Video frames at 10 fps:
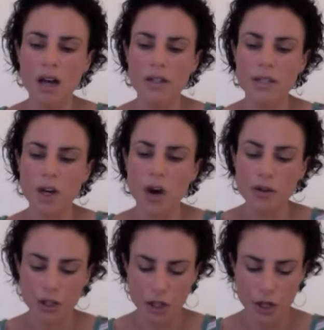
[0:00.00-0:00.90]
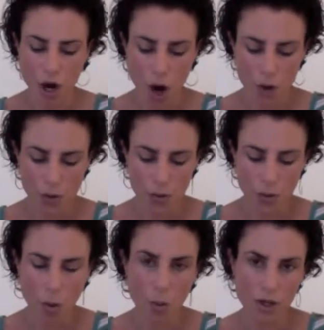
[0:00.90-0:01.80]
So to know
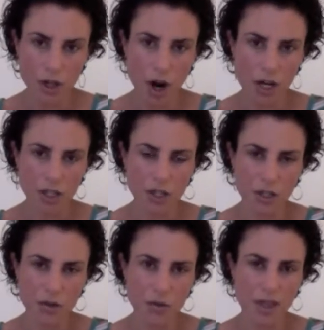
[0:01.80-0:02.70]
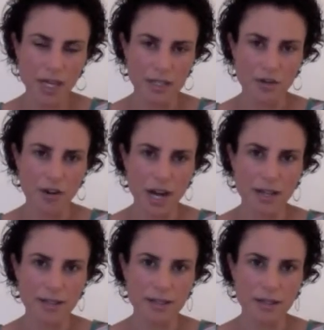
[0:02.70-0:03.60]
what we're trying to do with these 3
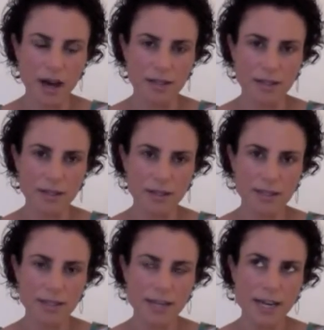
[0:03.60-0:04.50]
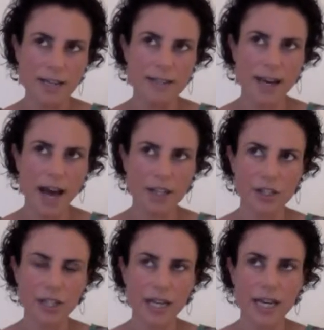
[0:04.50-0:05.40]
exercises is
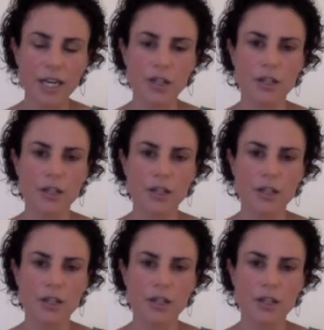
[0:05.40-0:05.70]
actually